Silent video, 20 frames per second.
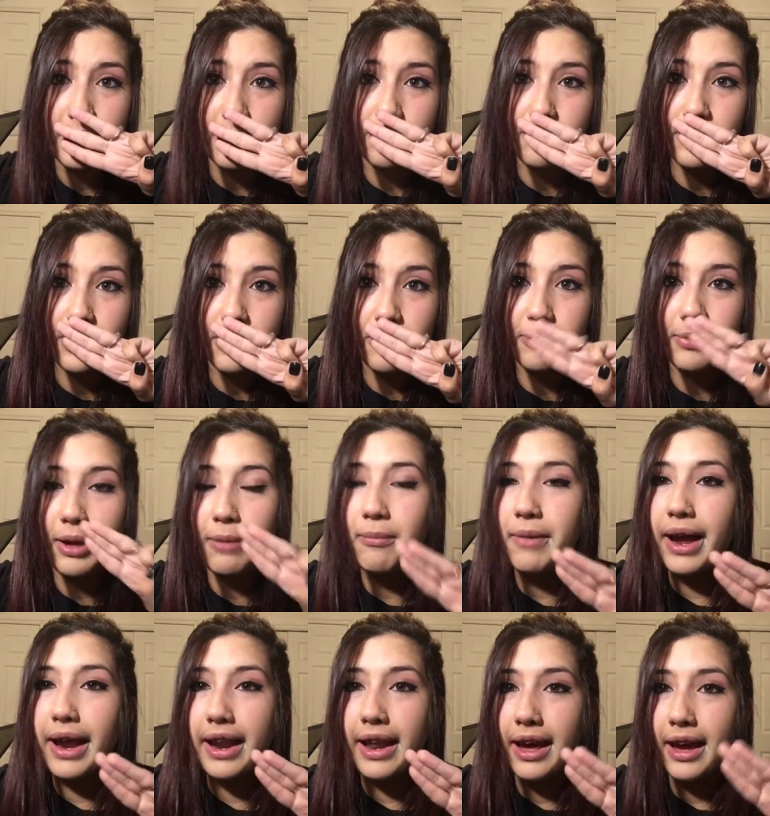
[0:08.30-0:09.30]
that we'll be
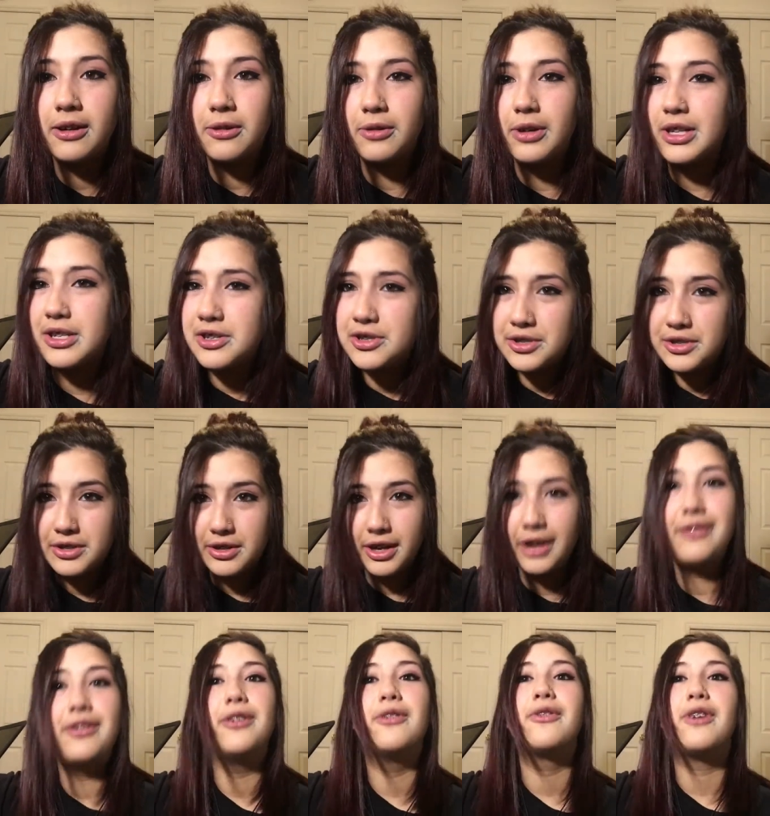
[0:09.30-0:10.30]
meeting, which
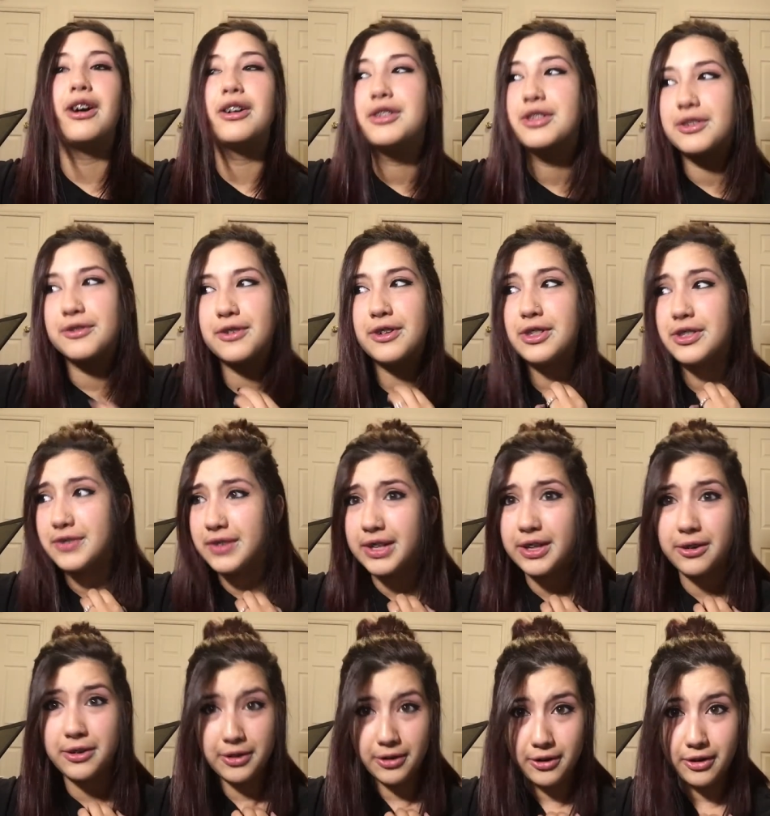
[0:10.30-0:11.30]
if you've watched the first
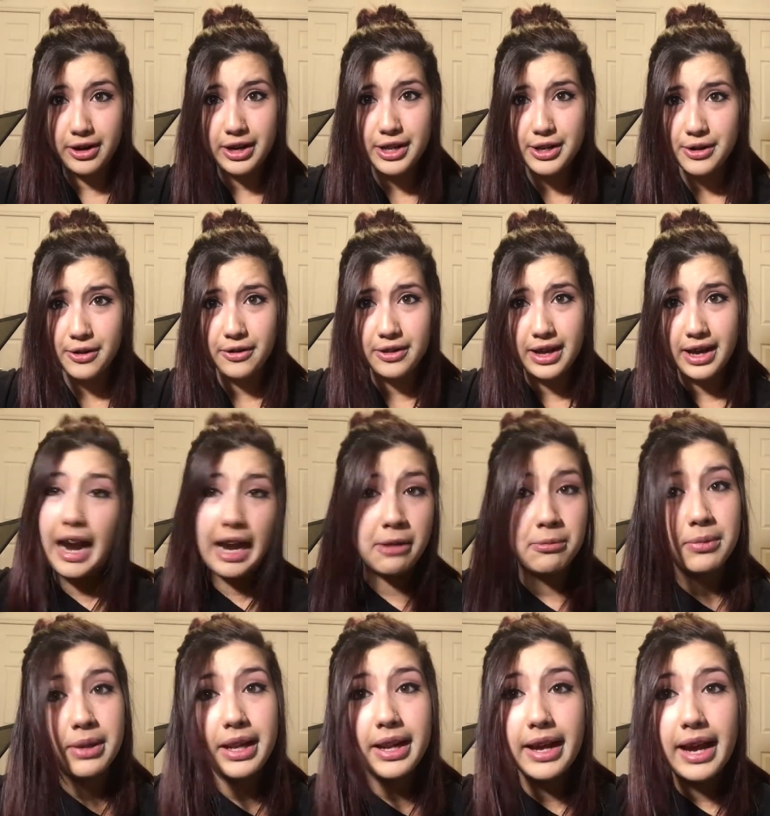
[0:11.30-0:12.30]
video, you already know that. I'm
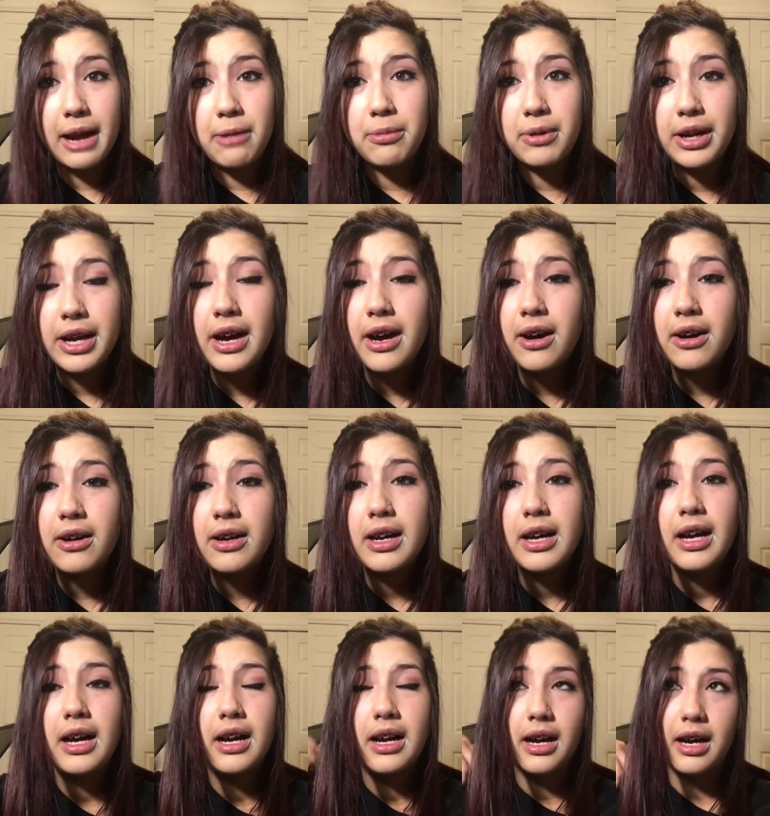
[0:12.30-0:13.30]
Lita Gabrielle.
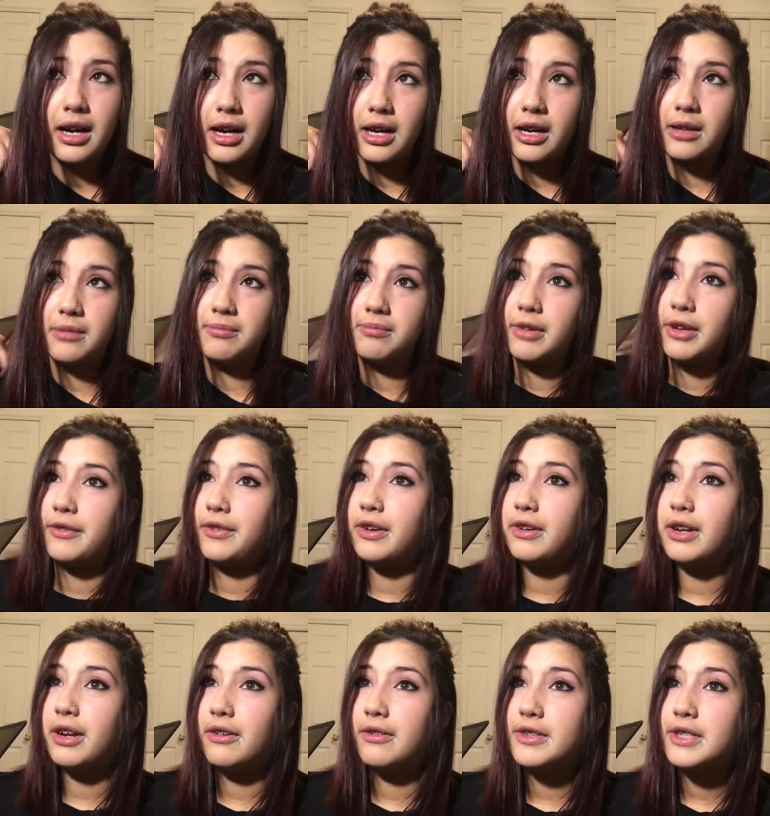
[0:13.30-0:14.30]
If
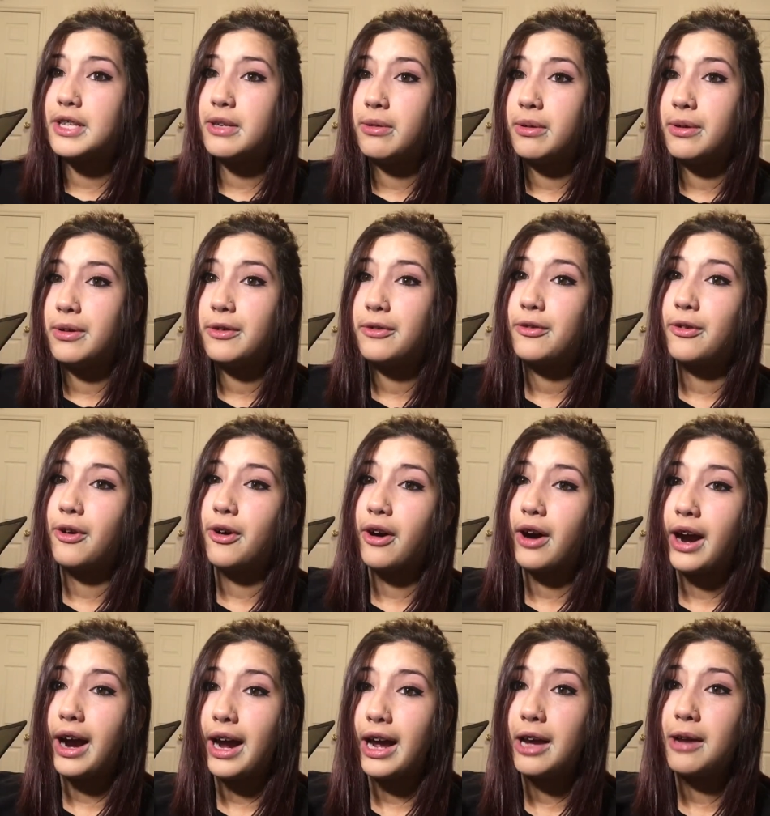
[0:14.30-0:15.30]
you've never seen me before,
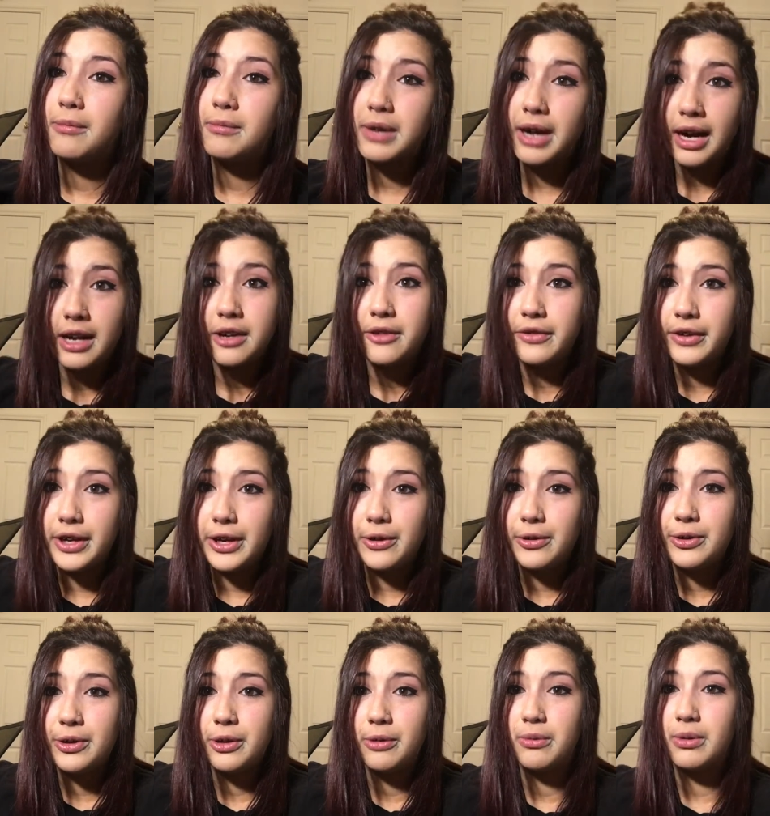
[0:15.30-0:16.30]
I am kind of a
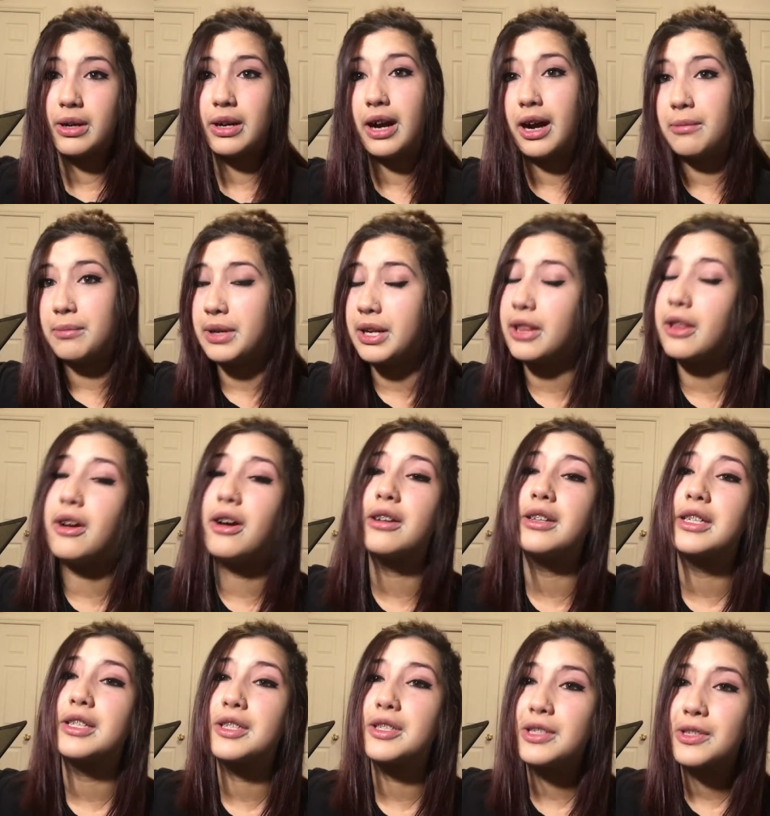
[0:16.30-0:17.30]
YouTuber. I'm in a long
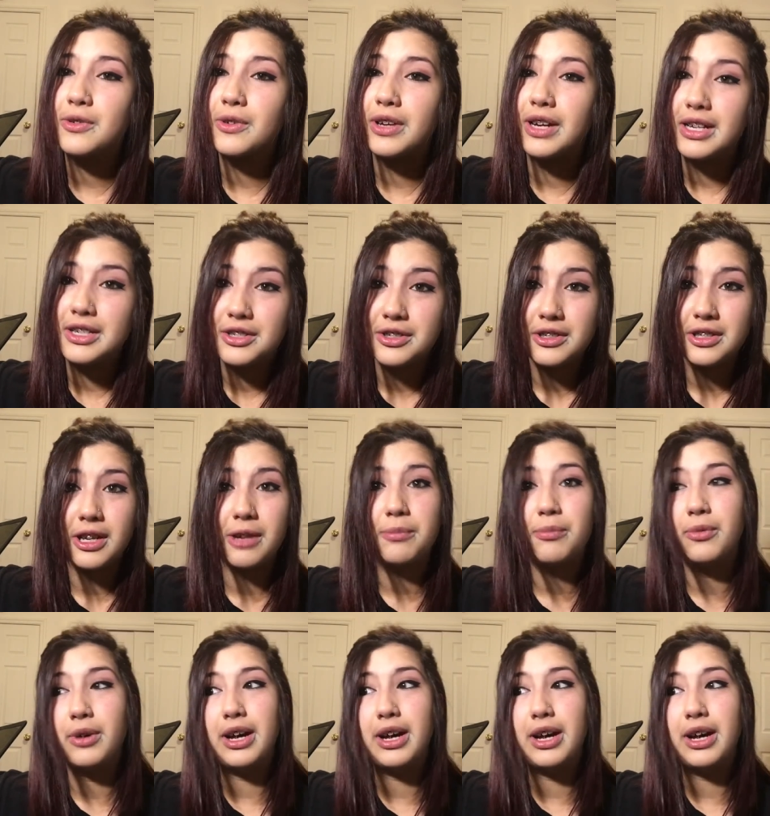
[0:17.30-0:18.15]
distance relationship